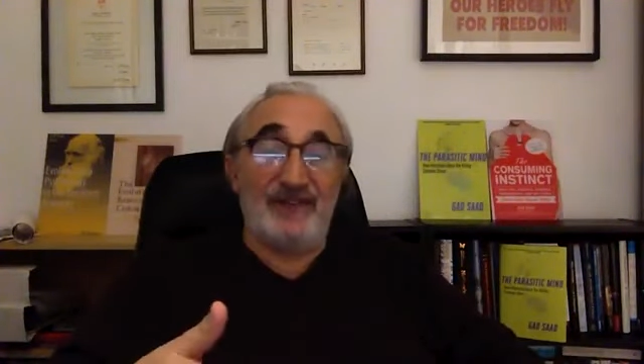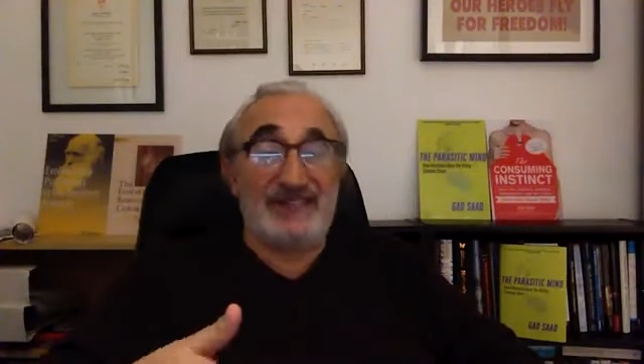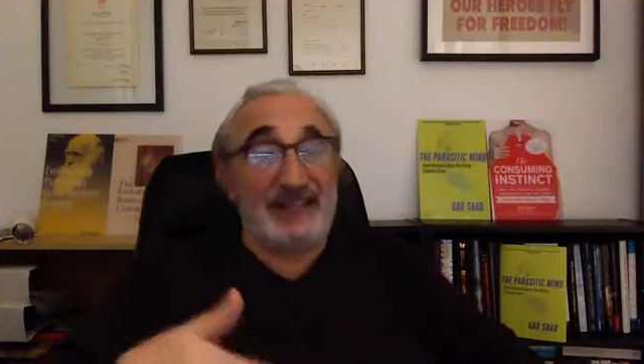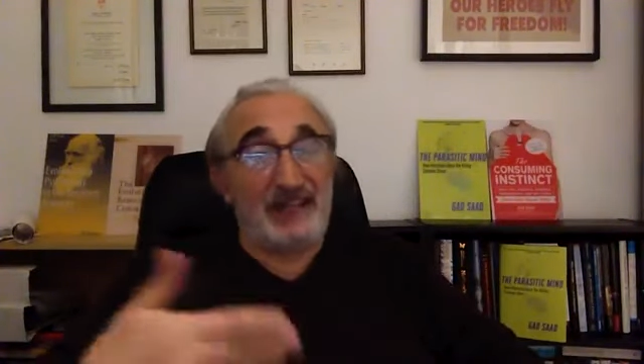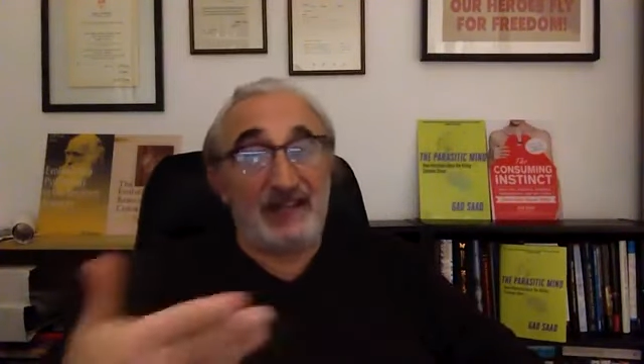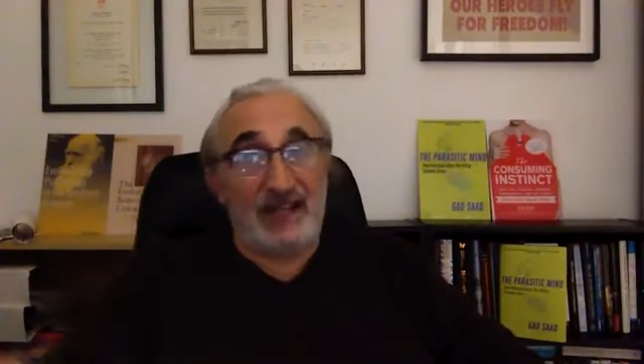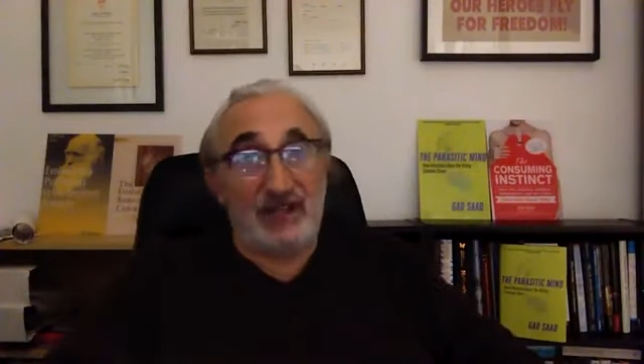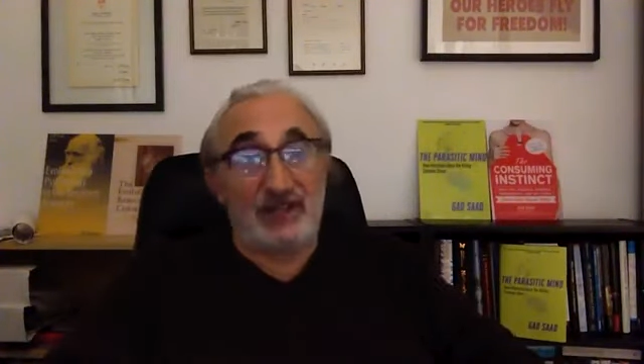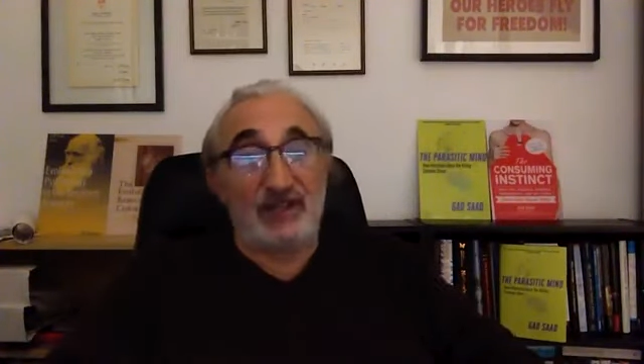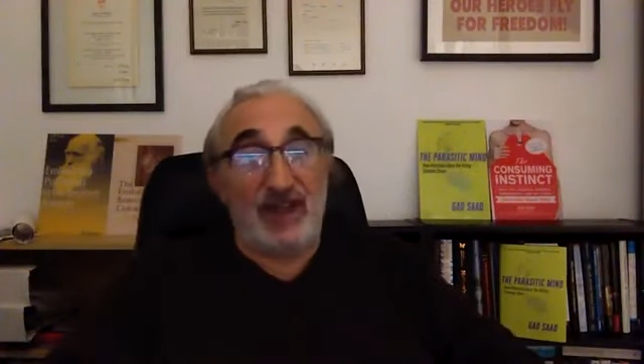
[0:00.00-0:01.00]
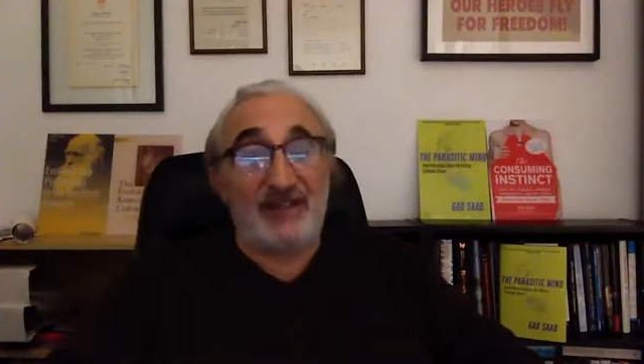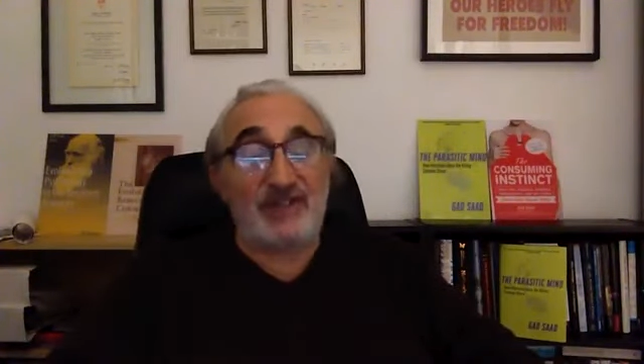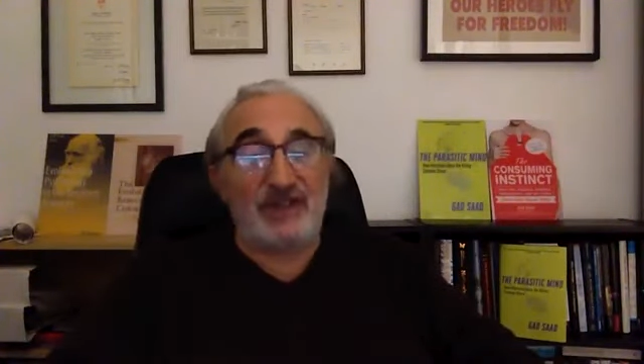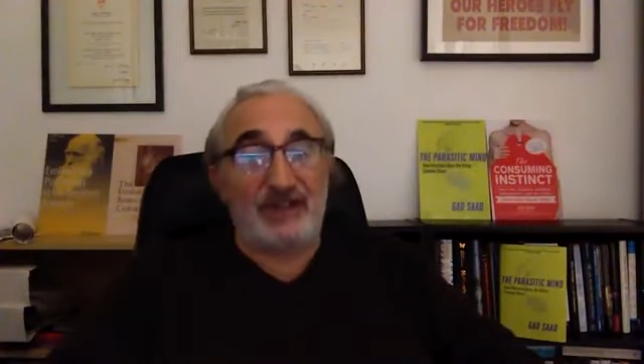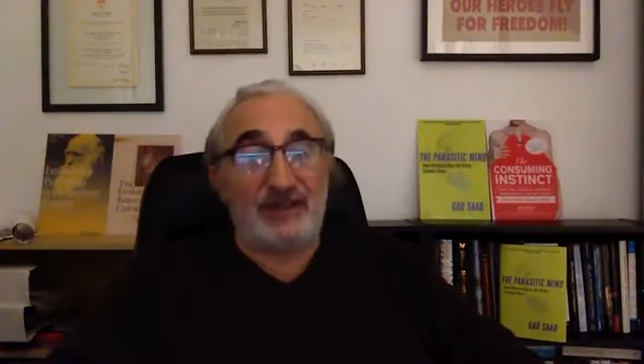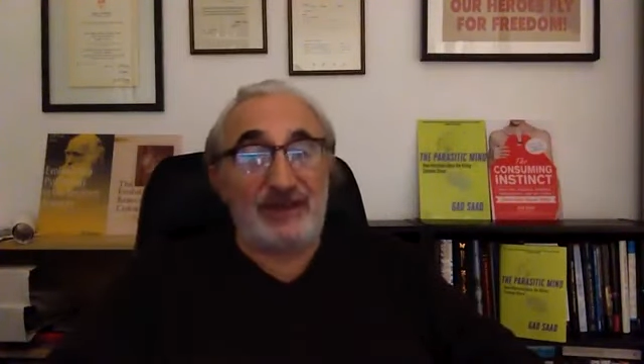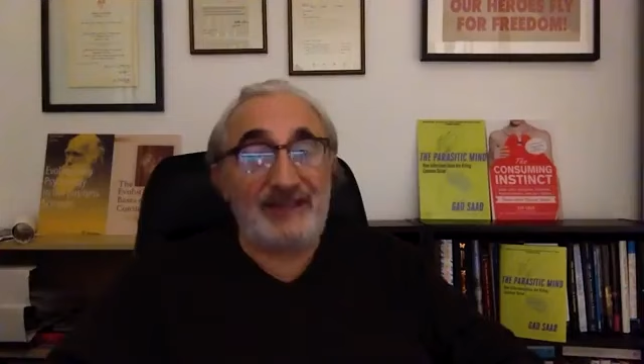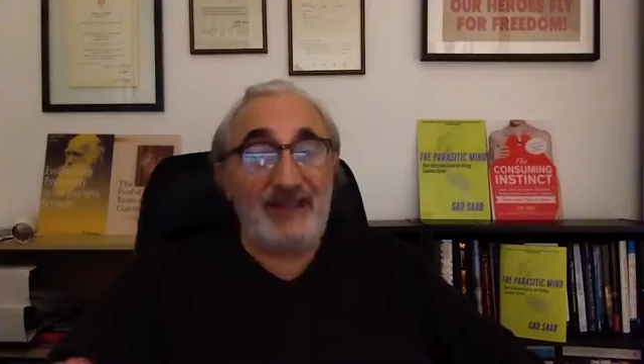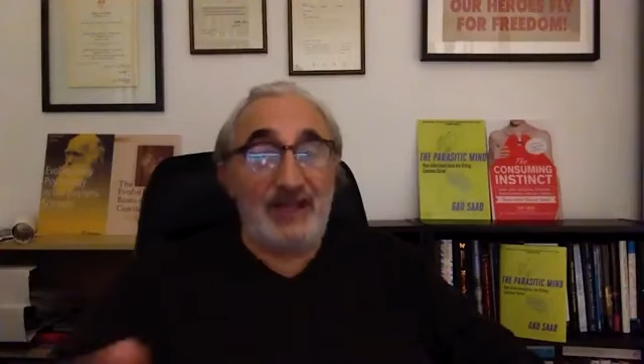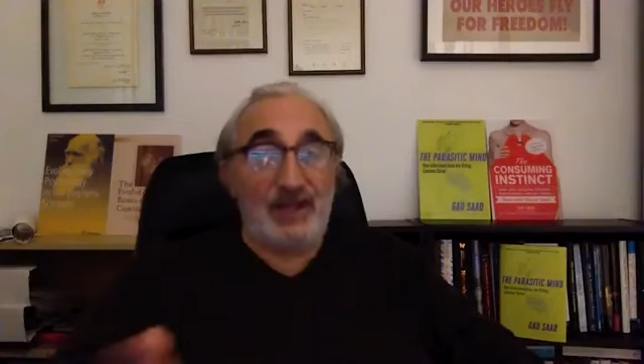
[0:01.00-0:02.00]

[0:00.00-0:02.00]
of a psychological construct, right?